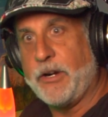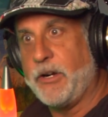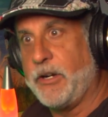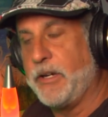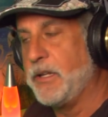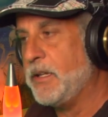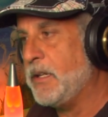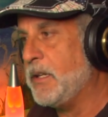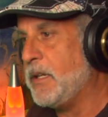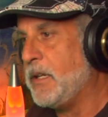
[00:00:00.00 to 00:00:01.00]
heard,
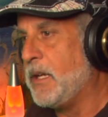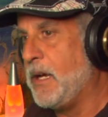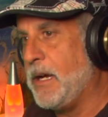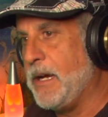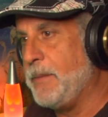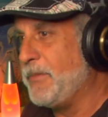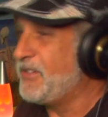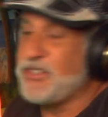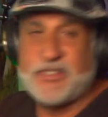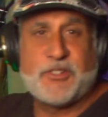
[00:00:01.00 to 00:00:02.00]
um,
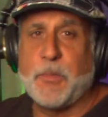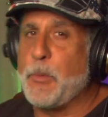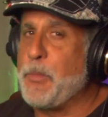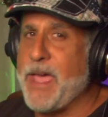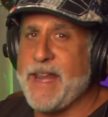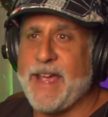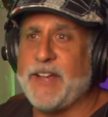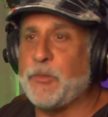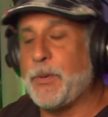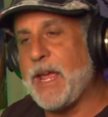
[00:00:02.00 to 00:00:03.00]
just super
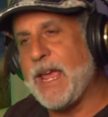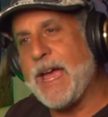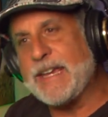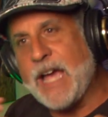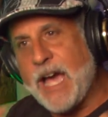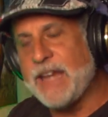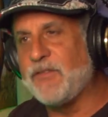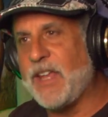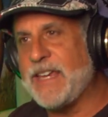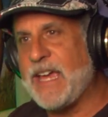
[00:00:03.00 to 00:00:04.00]
badass, but I, I kind
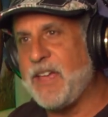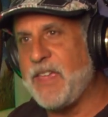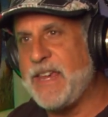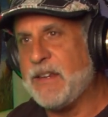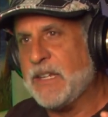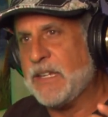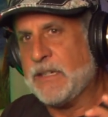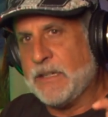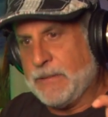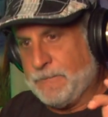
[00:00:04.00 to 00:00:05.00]
of like how they,
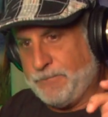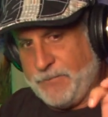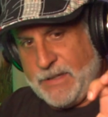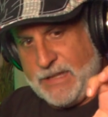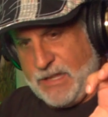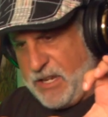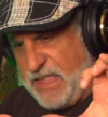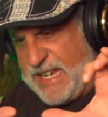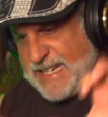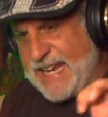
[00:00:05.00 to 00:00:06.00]
the,
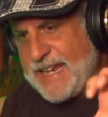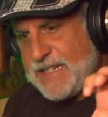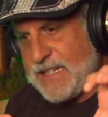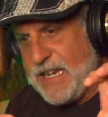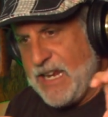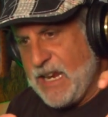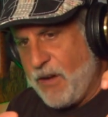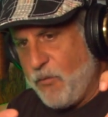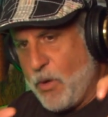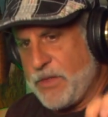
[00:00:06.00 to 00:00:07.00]
the intensity
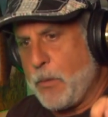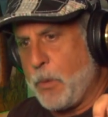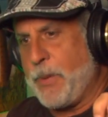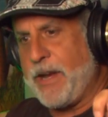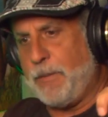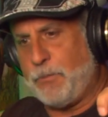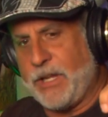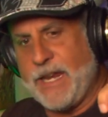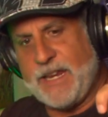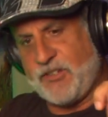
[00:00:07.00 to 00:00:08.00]
of what they were pa-
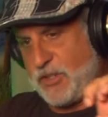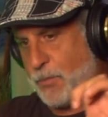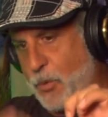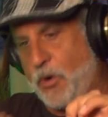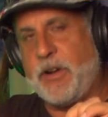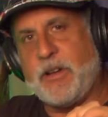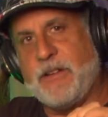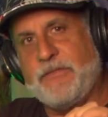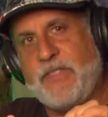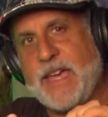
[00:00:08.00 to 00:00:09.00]
playing in support
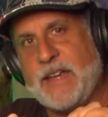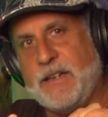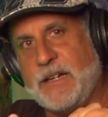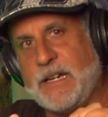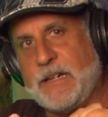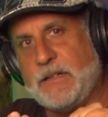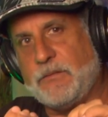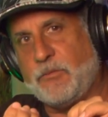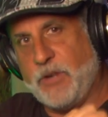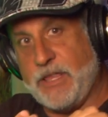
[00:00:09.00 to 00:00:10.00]
of that
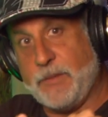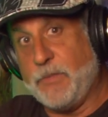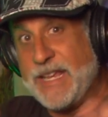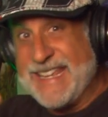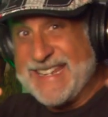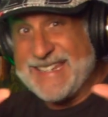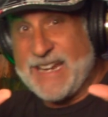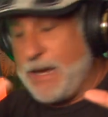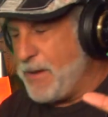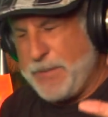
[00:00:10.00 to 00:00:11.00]
uh, rhythm,
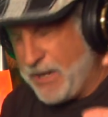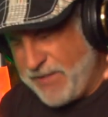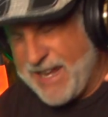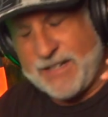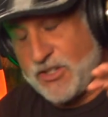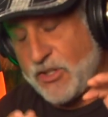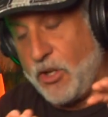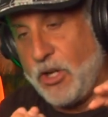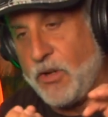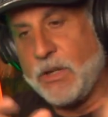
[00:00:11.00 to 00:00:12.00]
uh, I mean of that
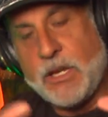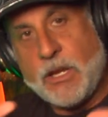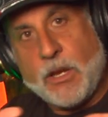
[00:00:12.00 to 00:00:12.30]
solo,